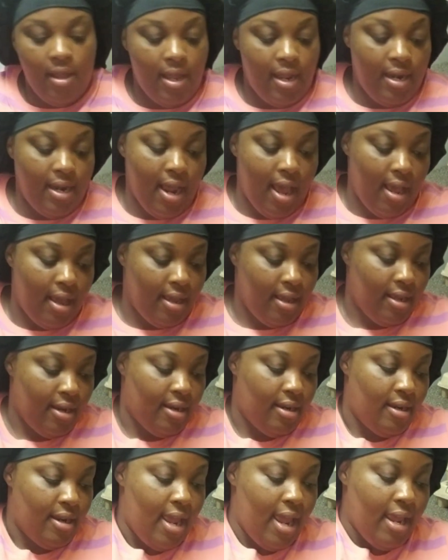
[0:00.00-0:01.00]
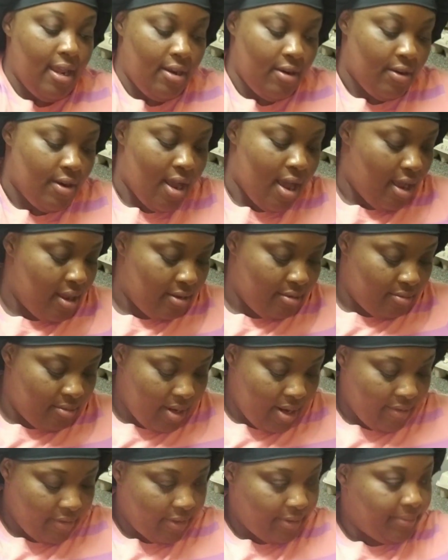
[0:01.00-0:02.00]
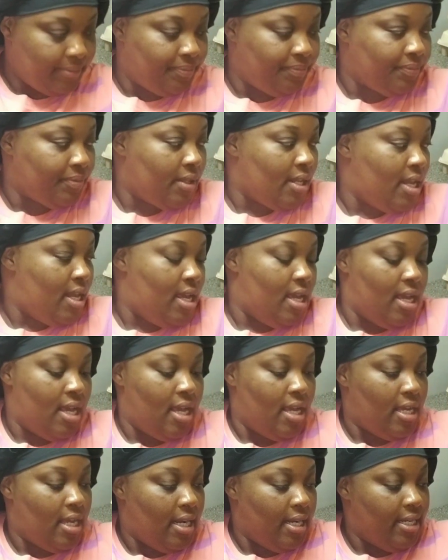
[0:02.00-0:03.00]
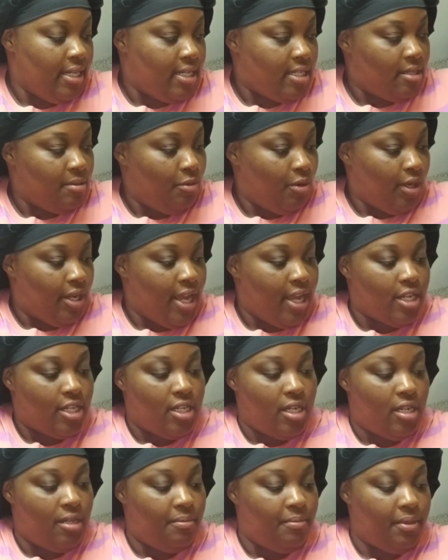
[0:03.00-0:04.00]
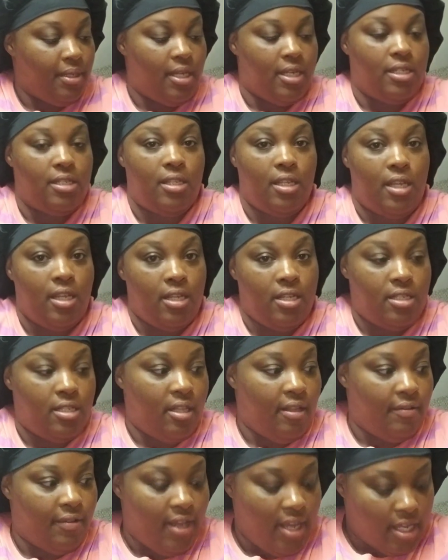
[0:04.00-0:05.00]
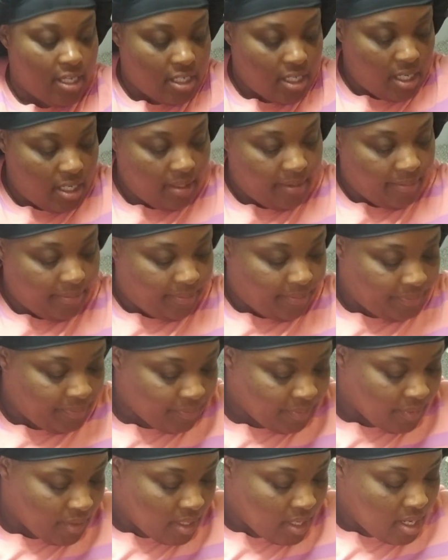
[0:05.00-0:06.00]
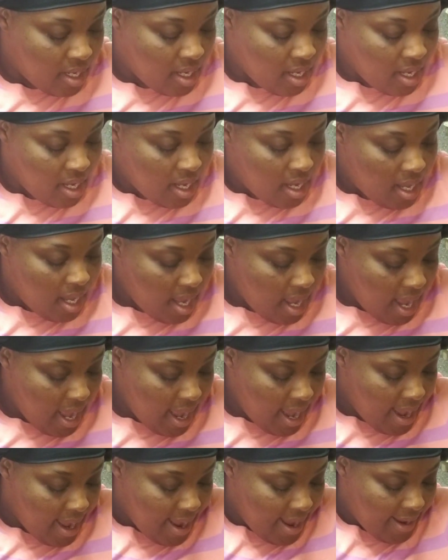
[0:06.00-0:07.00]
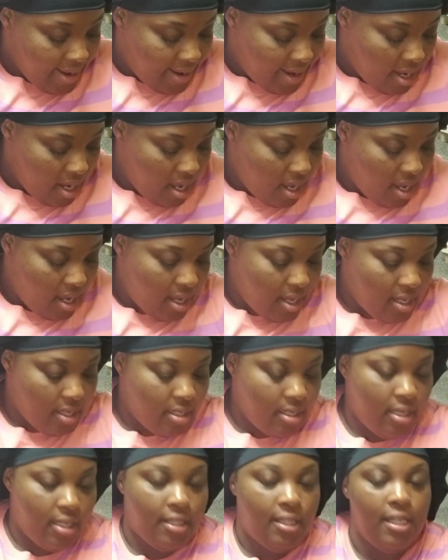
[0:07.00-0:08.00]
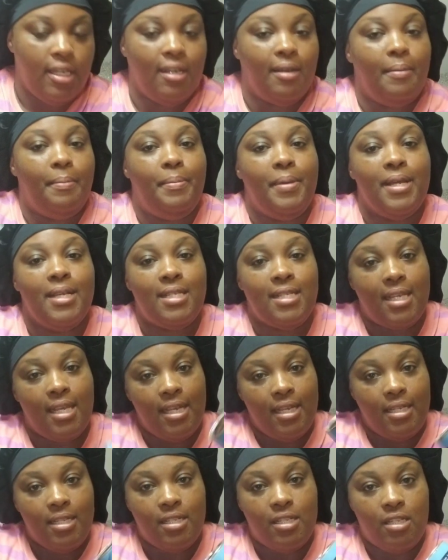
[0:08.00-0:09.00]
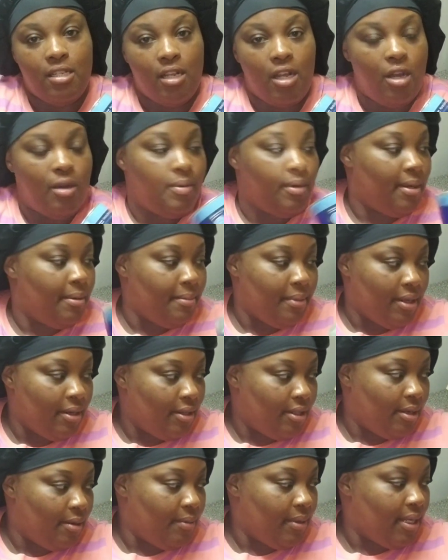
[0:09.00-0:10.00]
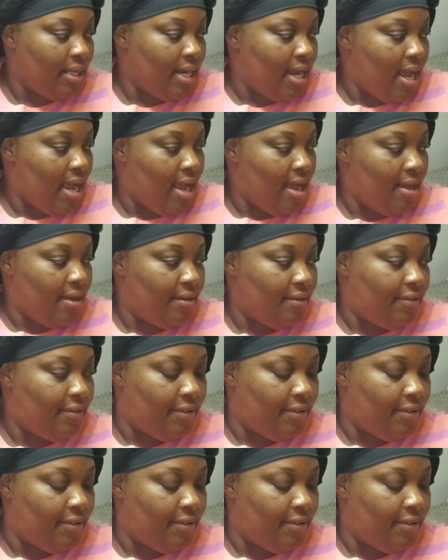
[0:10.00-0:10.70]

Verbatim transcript: No eight or nine, whatever. I need some more ketchup because the kids love ketchup. I got a thing of biscuits to go with a meal that we can have.